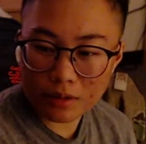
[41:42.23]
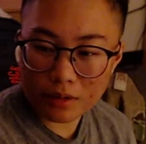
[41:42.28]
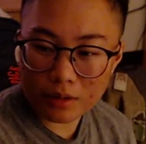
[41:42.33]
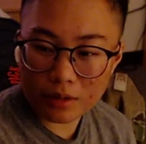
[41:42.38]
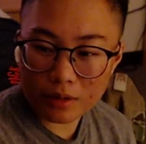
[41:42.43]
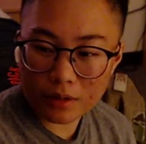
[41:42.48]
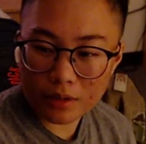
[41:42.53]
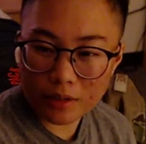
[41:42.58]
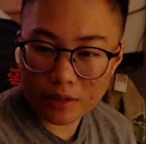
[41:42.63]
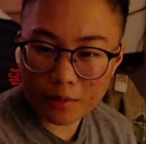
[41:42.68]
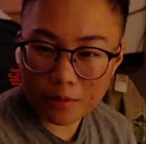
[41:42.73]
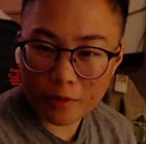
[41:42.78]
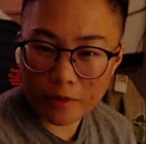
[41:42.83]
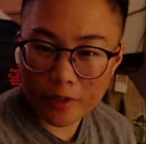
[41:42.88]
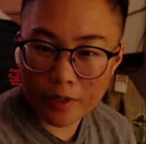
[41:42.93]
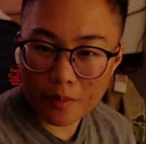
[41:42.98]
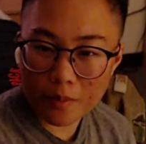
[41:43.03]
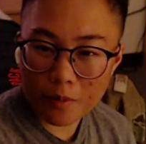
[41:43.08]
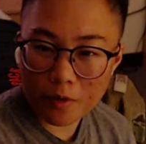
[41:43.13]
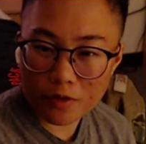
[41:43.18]
I am
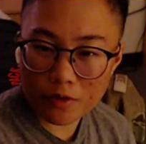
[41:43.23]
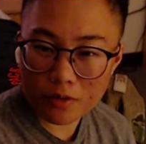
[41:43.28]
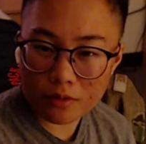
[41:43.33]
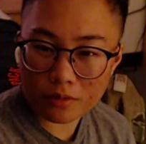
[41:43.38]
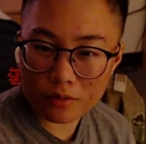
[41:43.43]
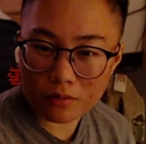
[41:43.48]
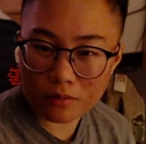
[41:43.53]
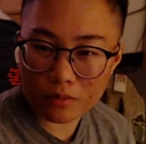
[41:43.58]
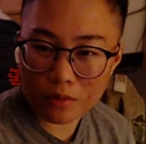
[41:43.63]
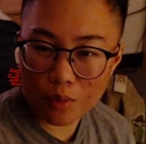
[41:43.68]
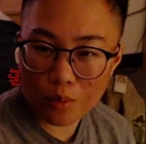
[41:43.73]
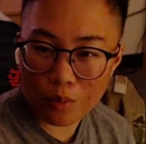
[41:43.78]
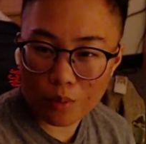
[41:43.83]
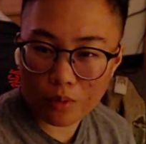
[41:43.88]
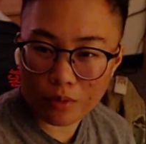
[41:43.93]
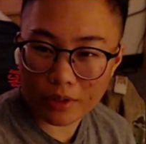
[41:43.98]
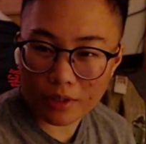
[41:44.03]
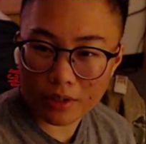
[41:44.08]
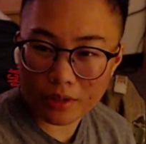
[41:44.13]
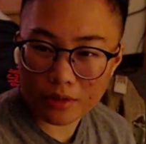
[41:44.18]
okay, Marshall. Don't
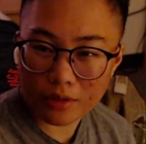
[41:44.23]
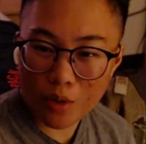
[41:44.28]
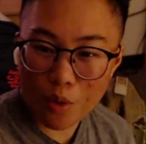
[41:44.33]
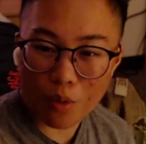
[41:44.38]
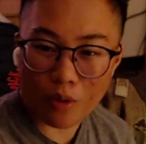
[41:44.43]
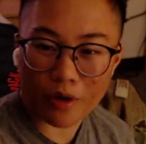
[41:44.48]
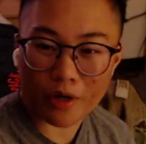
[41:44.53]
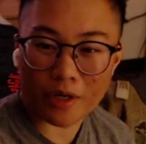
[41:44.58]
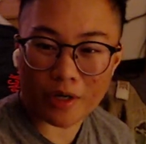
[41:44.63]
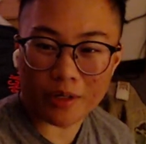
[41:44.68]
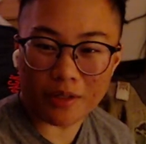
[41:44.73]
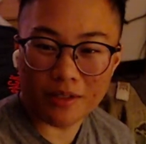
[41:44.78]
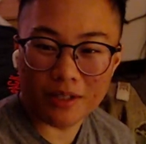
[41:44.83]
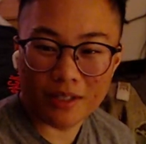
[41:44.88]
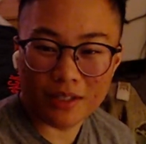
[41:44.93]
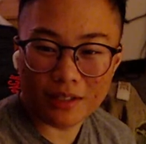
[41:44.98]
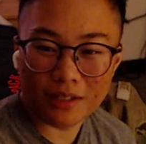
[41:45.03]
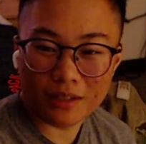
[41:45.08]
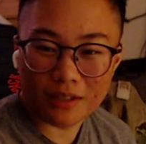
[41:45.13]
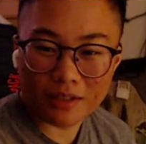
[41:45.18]
worry. Don't worry.
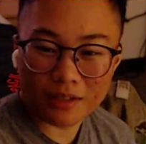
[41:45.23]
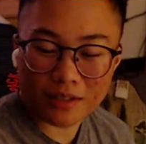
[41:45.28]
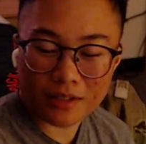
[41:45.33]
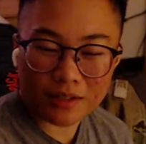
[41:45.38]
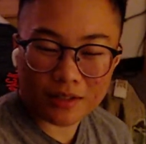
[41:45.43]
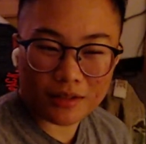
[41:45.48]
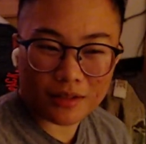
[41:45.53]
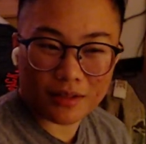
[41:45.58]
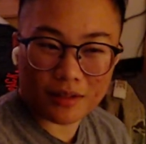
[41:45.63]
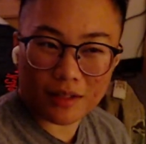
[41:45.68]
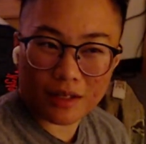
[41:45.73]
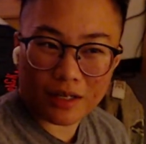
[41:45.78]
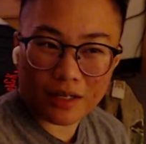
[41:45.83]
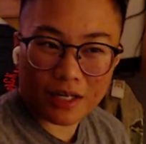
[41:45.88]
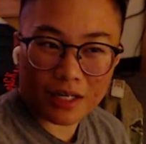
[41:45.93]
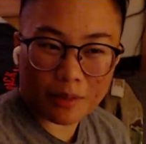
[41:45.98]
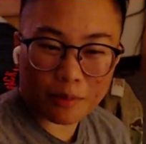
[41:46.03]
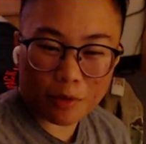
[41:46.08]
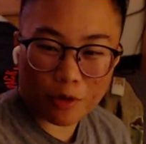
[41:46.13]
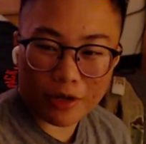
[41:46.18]
I
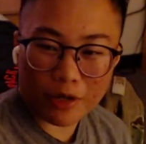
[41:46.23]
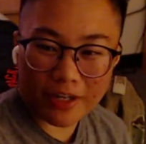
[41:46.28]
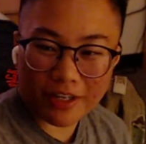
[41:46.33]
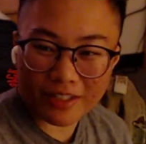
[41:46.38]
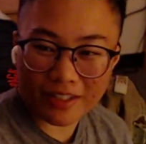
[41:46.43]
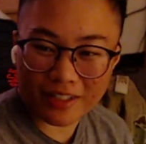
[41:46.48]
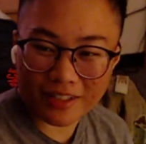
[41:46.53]
am okay.